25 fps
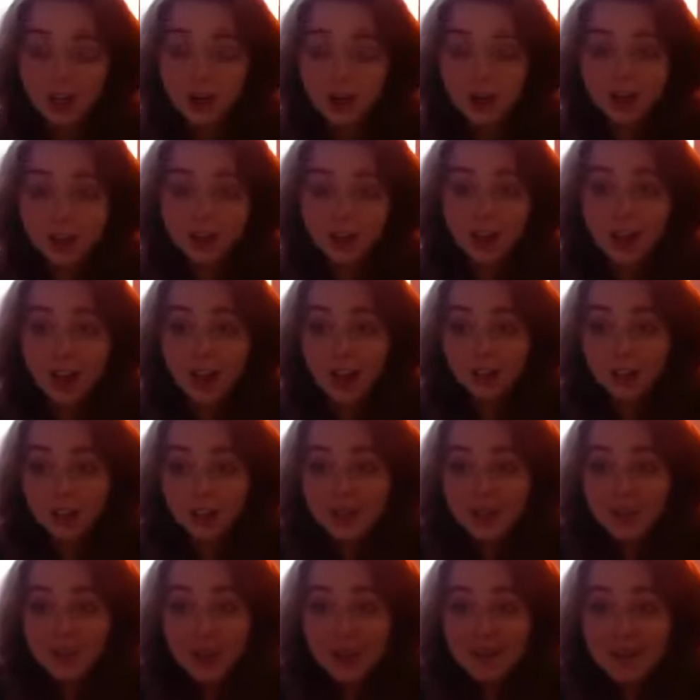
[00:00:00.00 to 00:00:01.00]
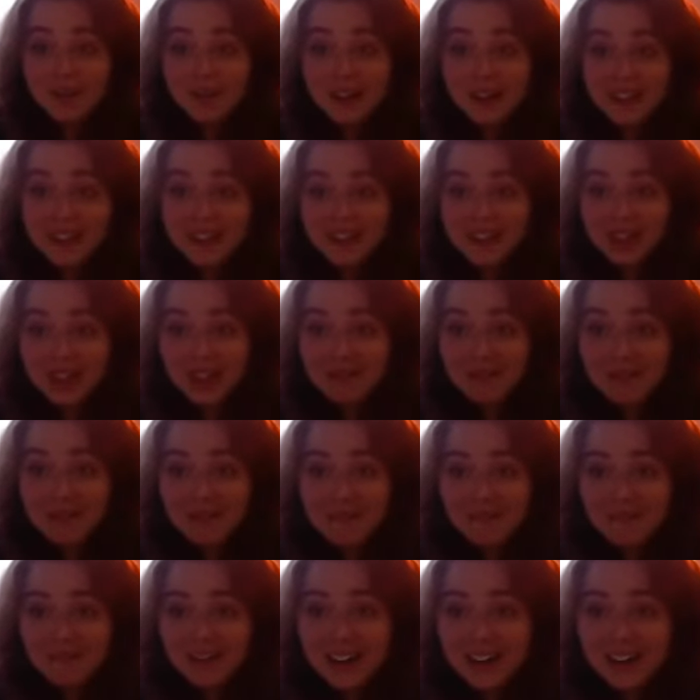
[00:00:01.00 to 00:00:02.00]
go to the concert by myself,
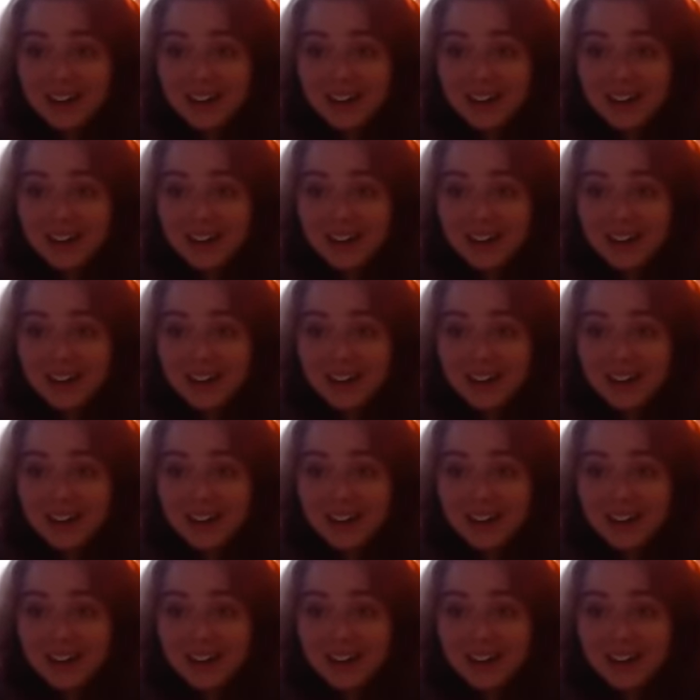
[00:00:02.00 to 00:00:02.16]
but I